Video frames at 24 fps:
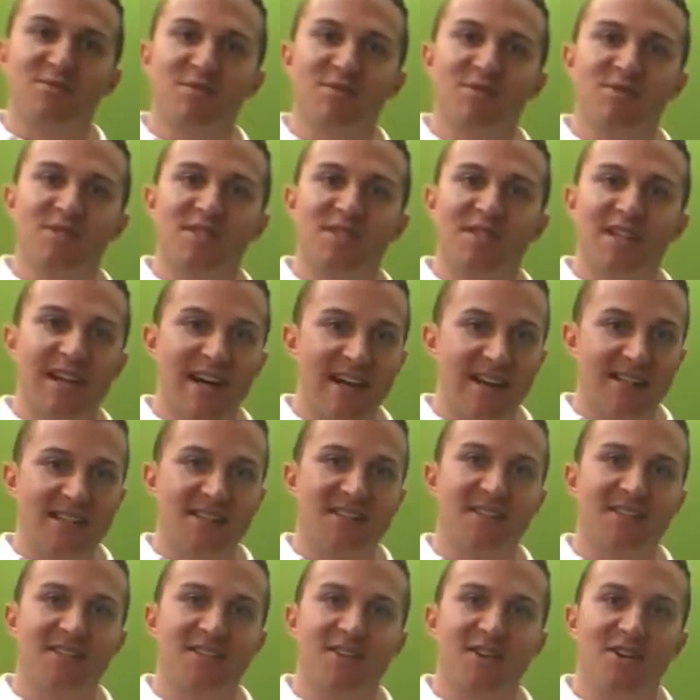roots, College
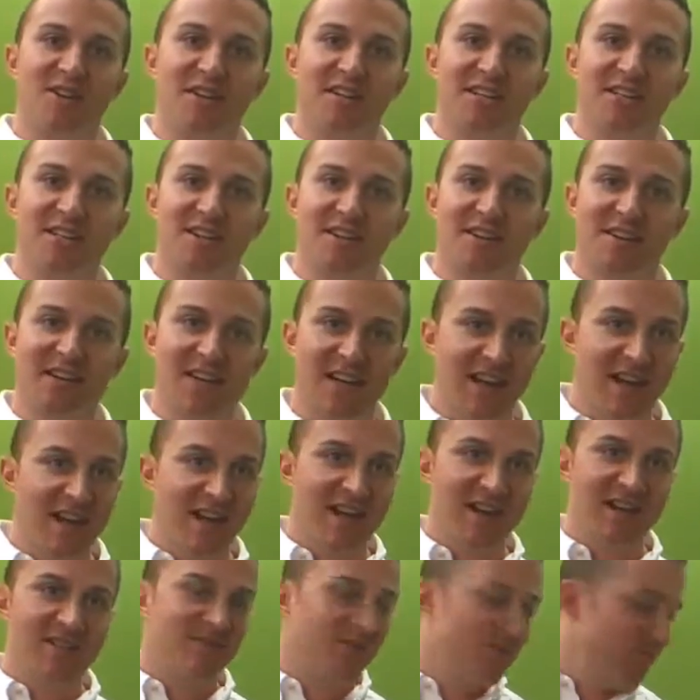Hunks hauling junk,
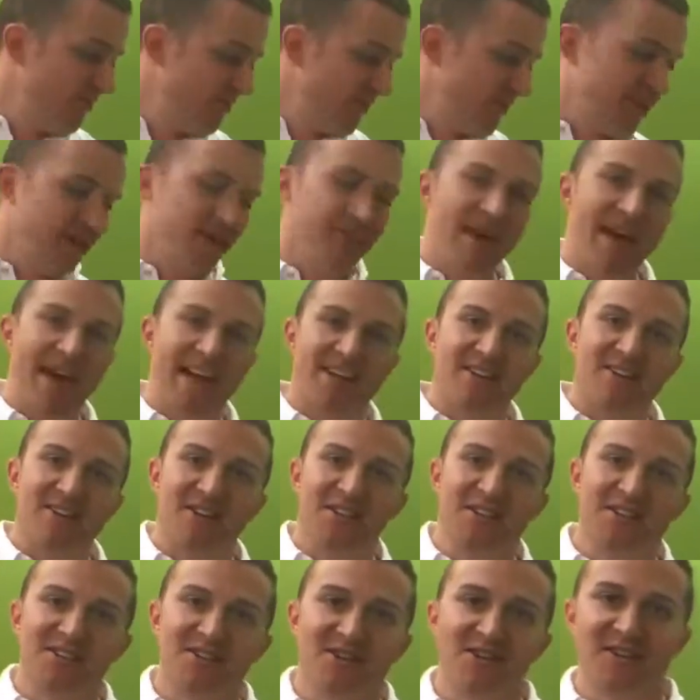the bag
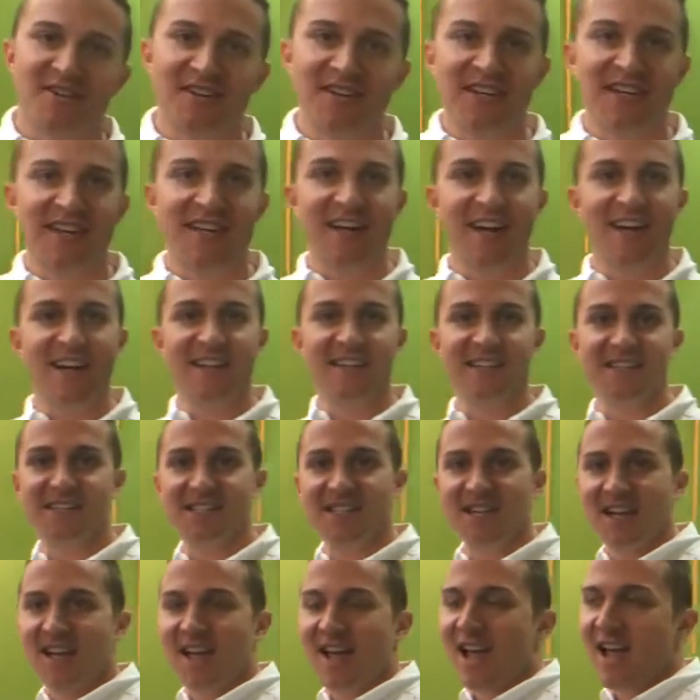toss started in college.
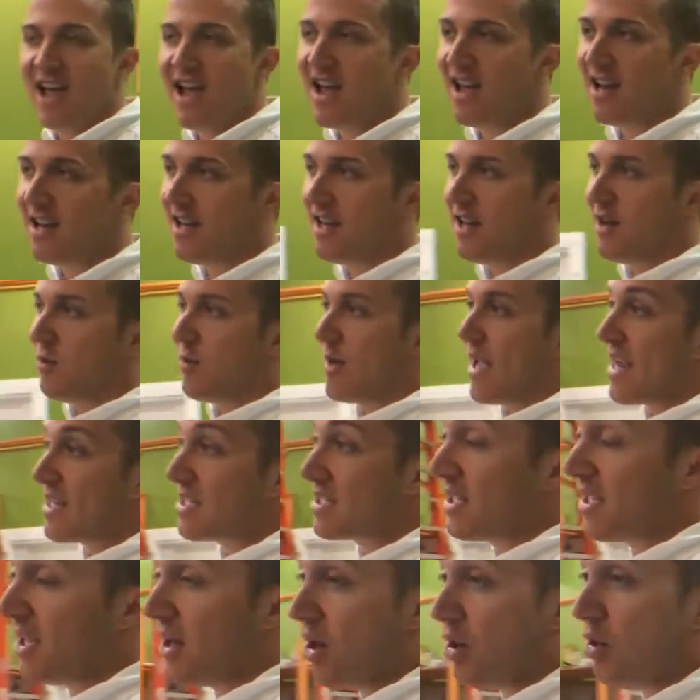And we
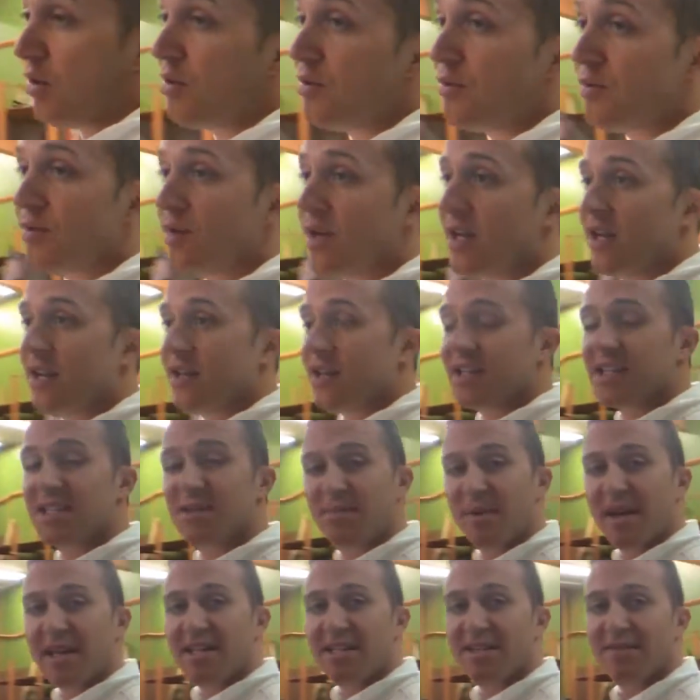actually own the
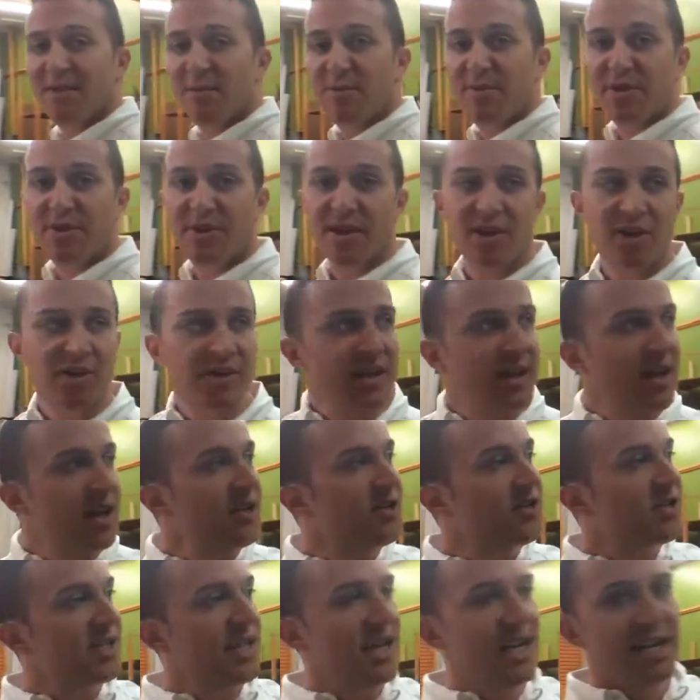space of the building on the
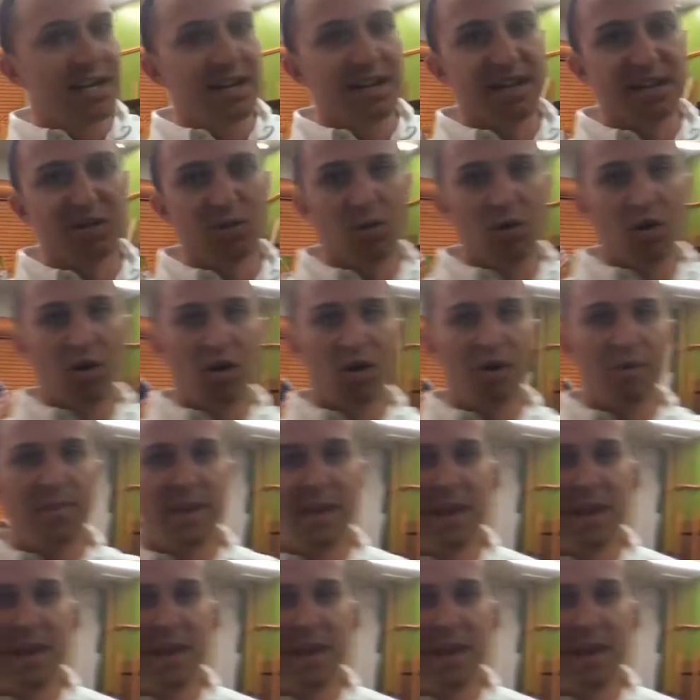other side of this wall,